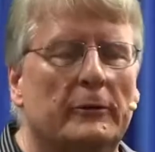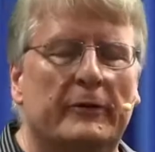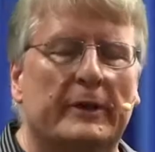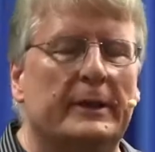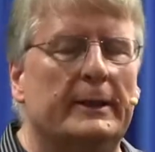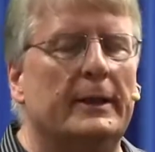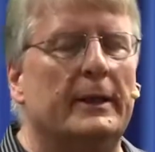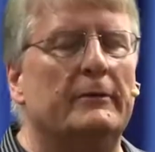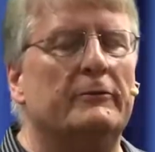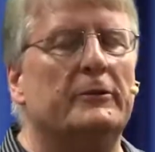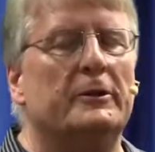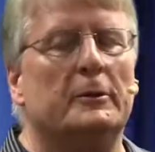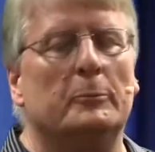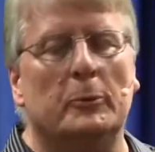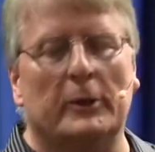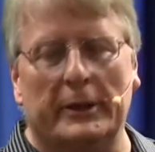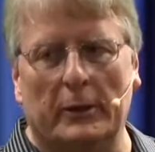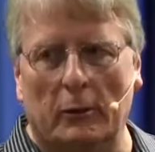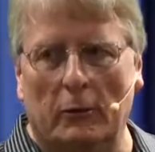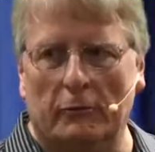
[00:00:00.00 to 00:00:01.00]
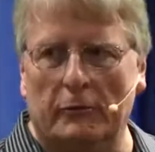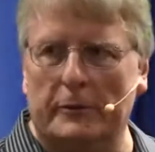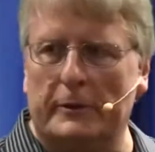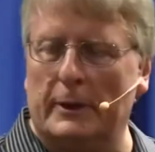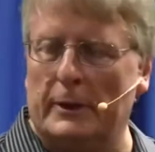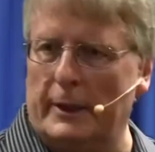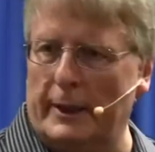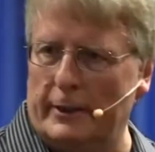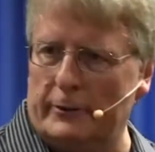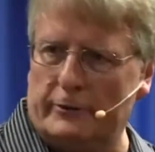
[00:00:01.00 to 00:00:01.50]
of inevitably over
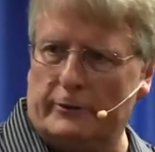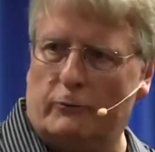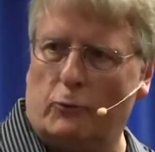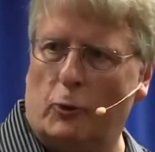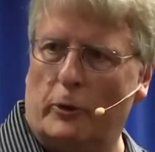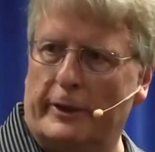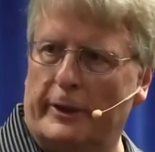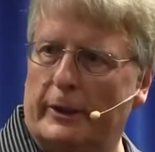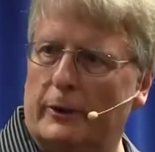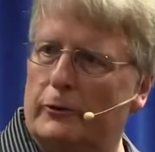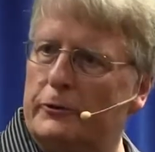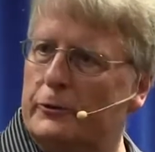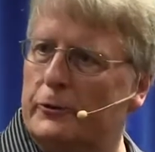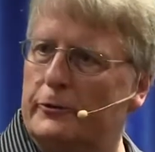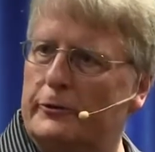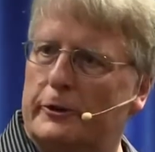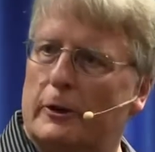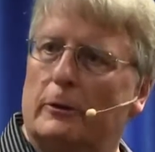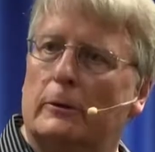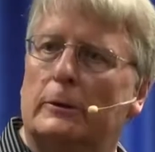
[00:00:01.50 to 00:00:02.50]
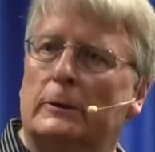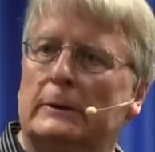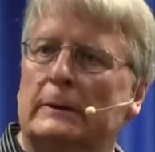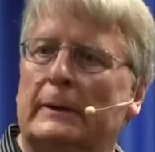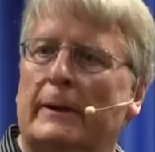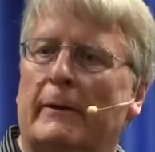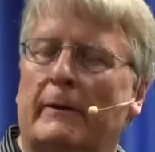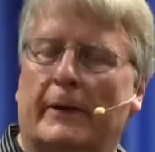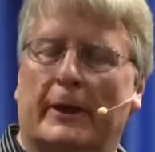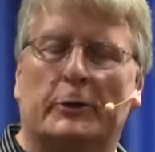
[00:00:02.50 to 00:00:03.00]
the last 40 years or so.
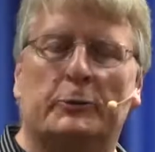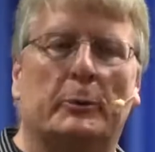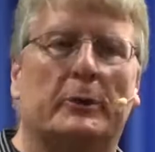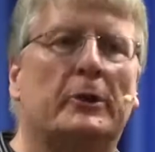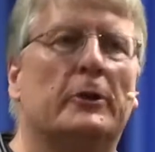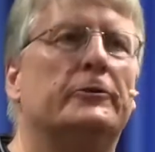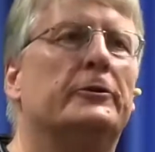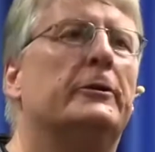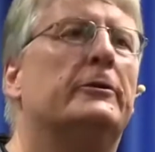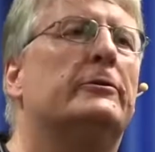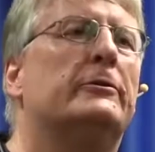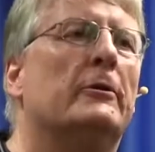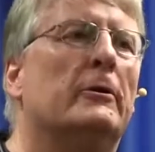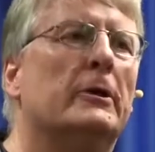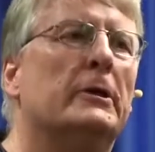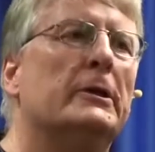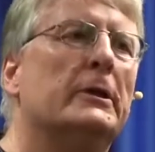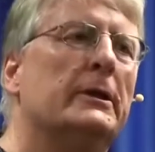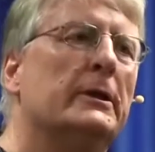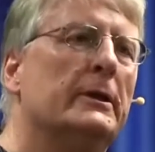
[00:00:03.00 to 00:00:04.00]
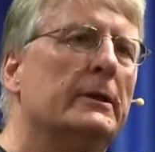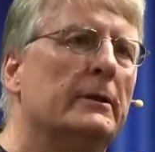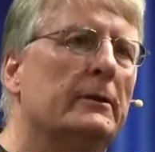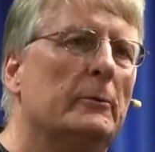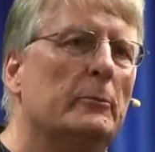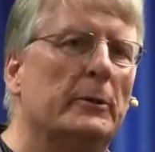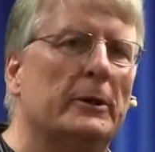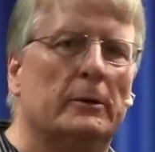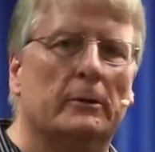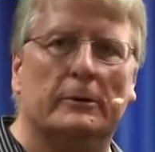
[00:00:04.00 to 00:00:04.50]
That's because it started
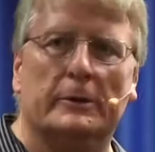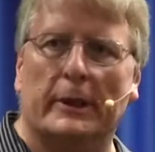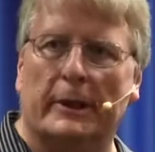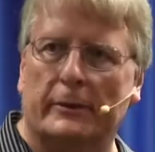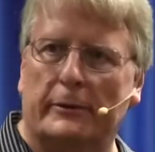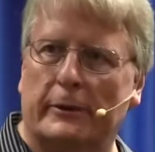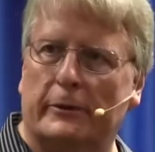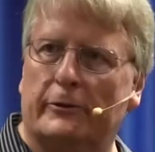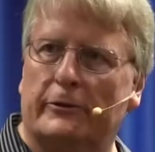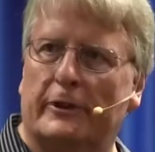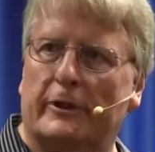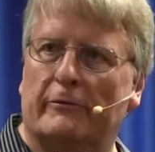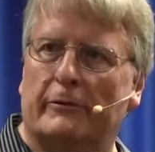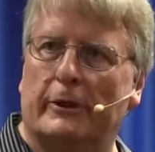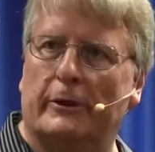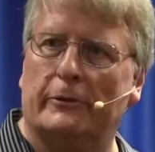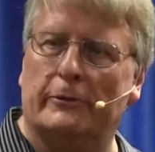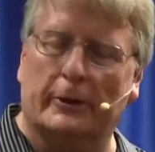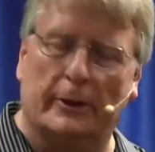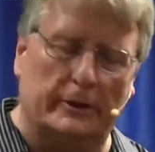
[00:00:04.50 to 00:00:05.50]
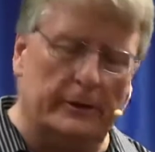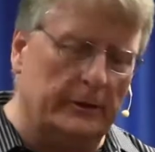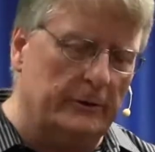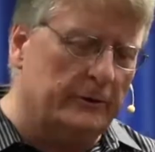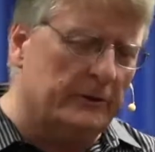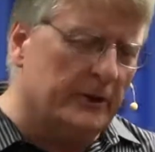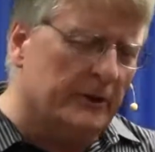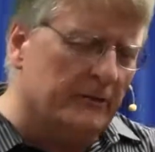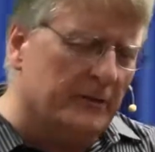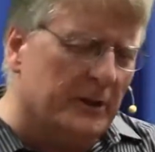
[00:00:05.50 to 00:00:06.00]
in the middle 1970s,
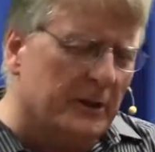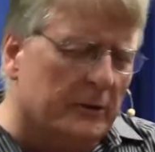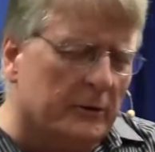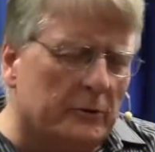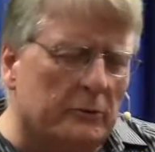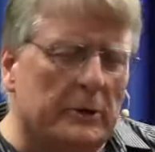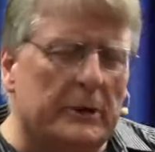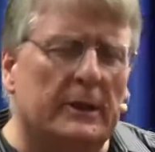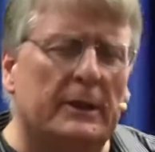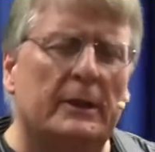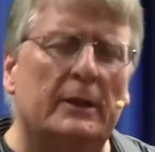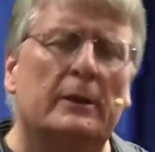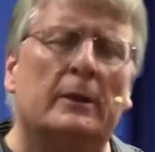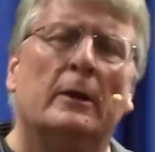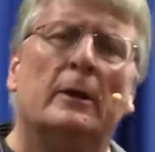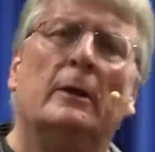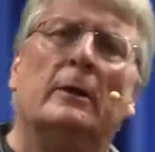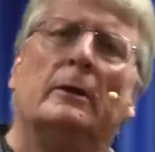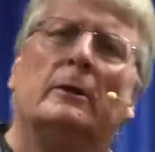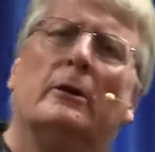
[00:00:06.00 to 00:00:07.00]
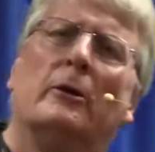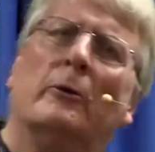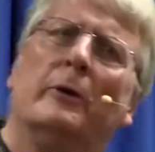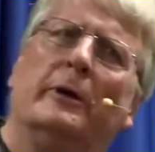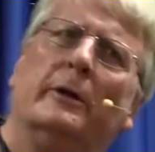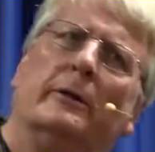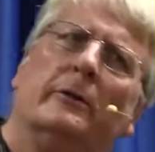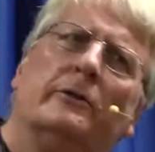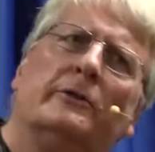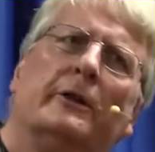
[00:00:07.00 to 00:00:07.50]
1973,
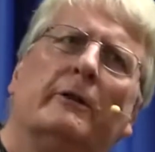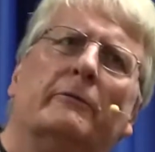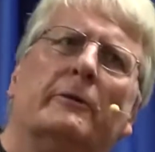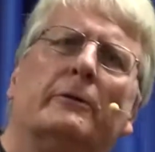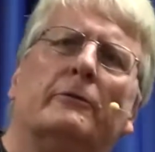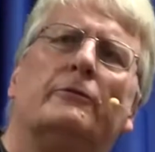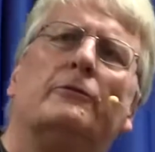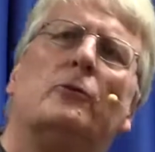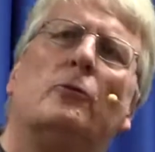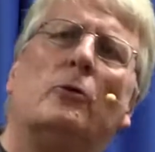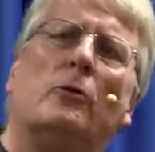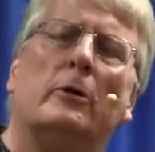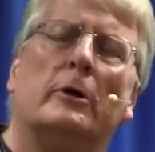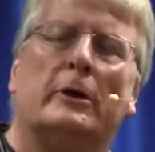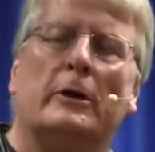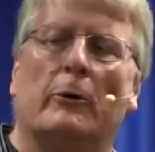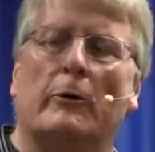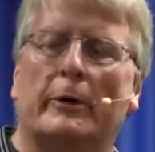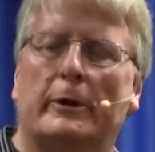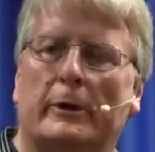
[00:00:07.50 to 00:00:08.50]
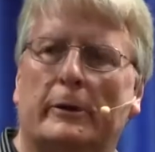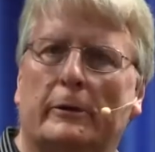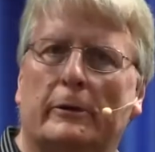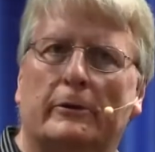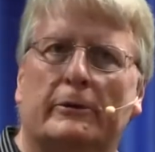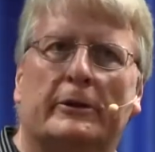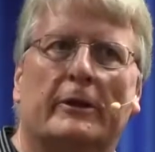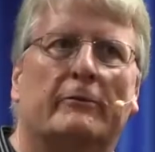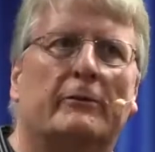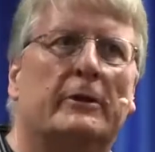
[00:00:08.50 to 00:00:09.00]
going into 74, going
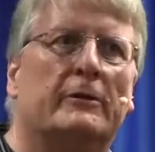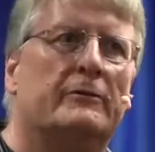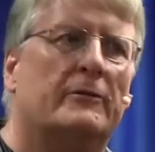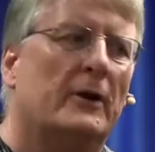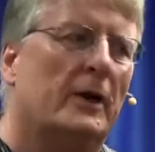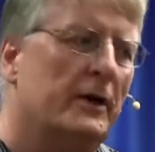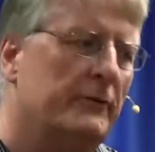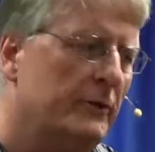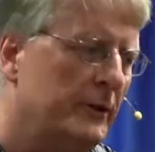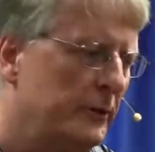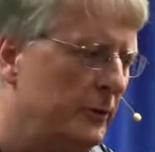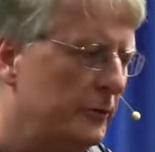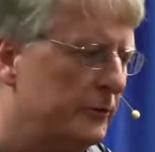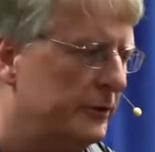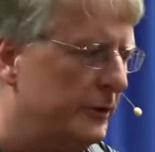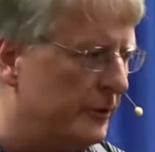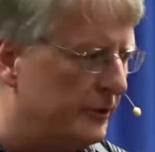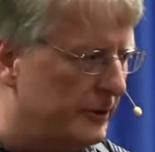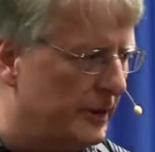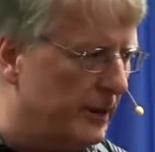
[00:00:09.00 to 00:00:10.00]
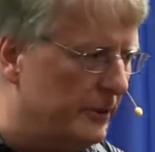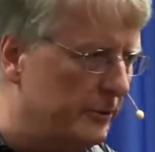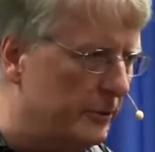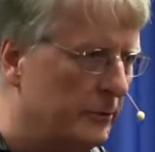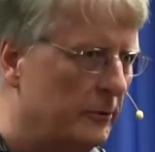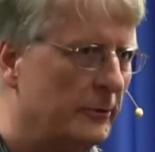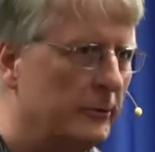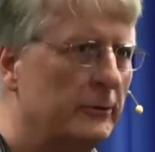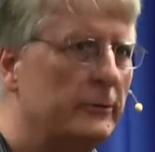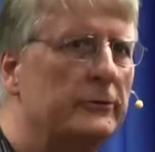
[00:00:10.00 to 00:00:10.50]
into 75 at UC
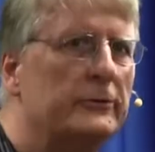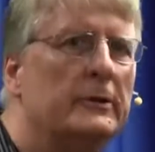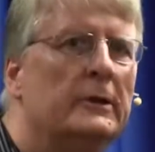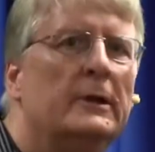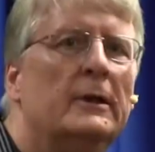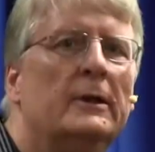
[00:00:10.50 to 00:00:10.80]
Santa Cruz.